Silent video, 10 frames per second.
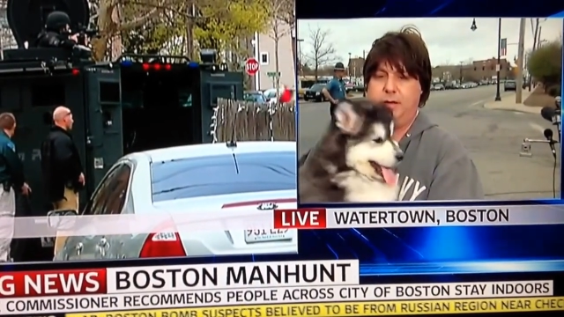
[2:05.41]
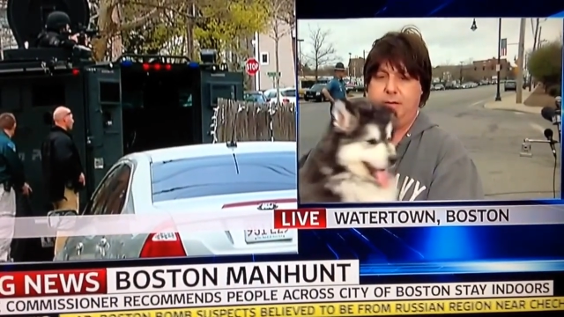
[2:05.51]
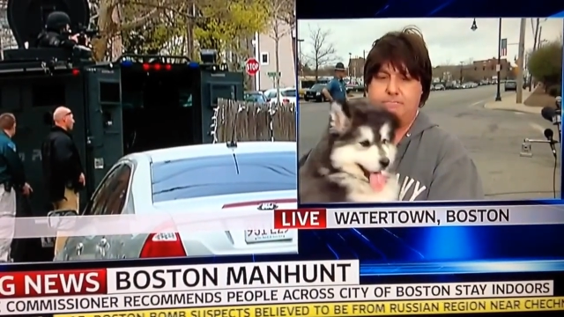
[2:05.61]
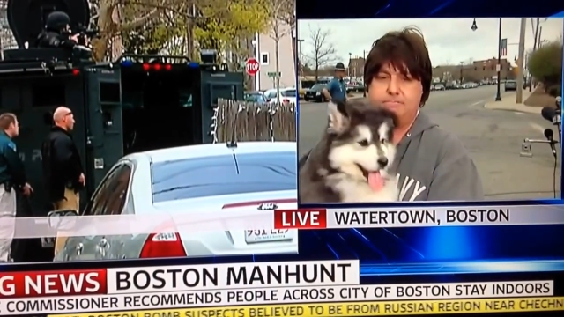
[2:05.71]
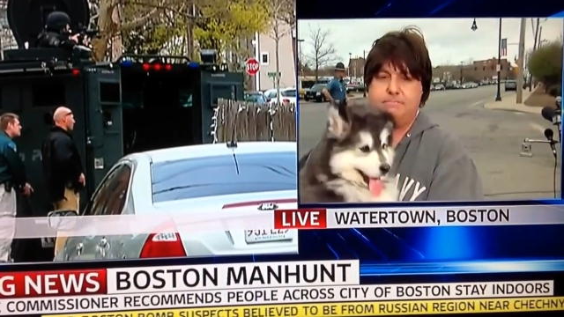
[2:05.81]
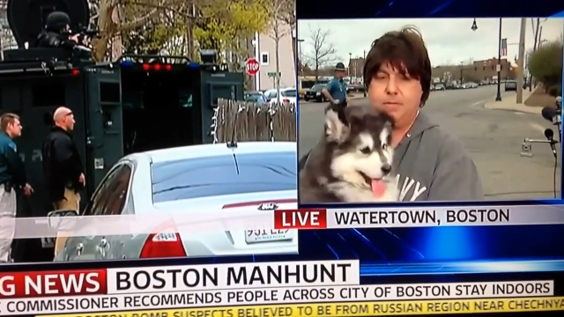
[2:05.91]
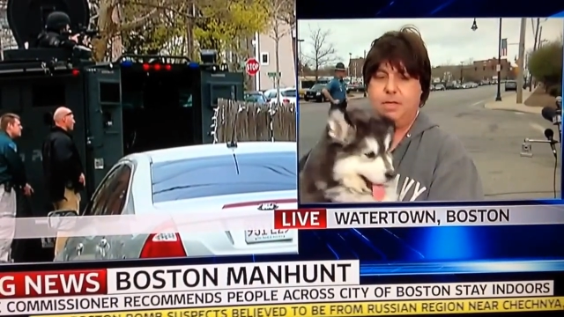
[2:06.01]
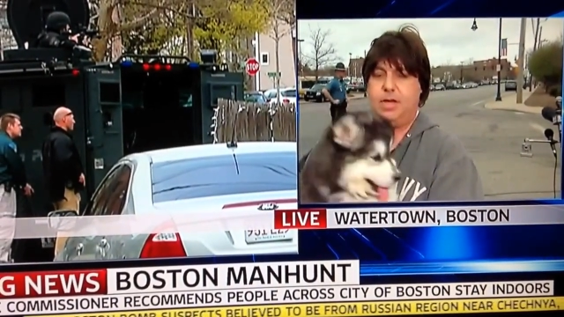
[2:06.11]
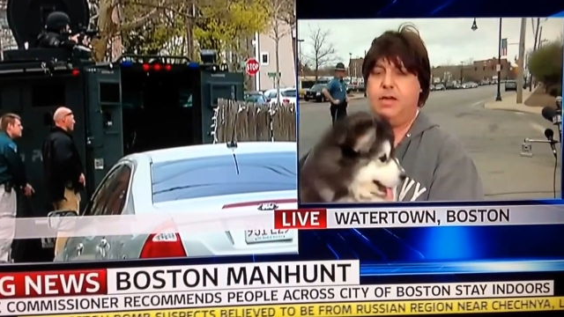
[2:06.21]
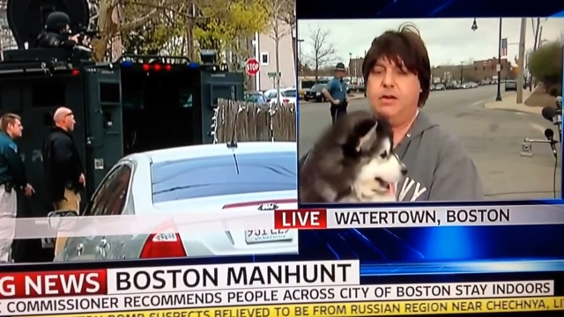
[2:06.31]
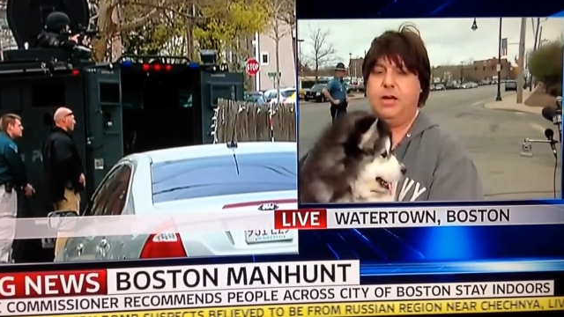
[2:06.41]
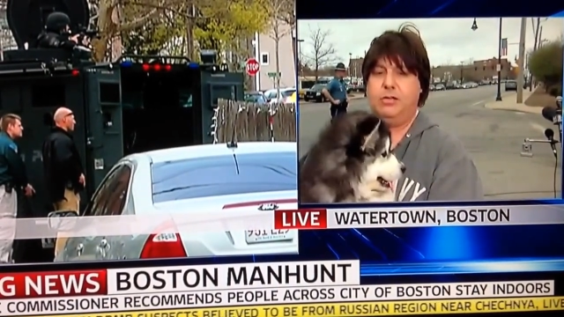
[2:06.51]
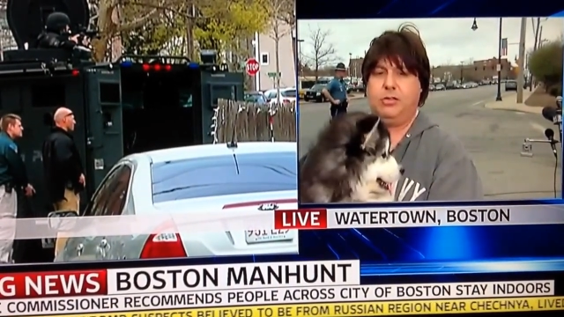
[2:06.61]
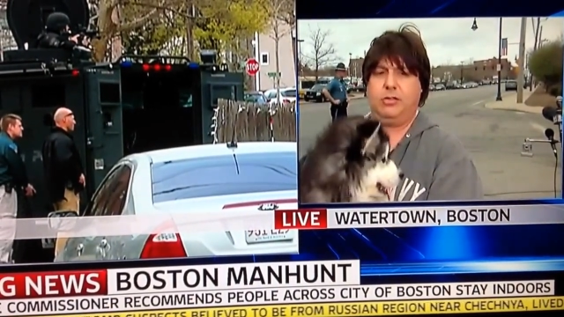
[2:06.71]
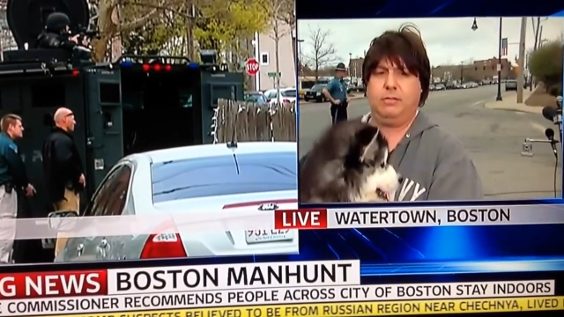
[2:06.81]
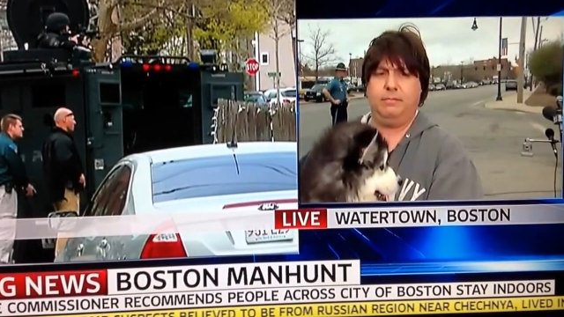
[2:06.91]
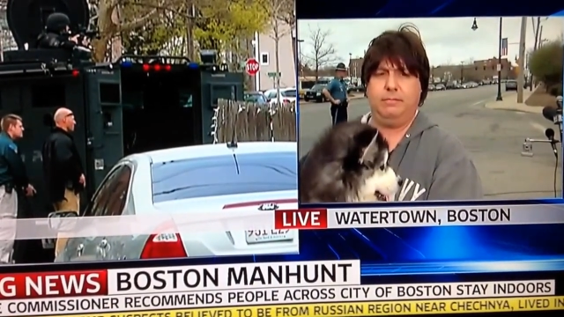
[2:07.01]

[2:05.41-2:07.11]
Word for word: uh, chaos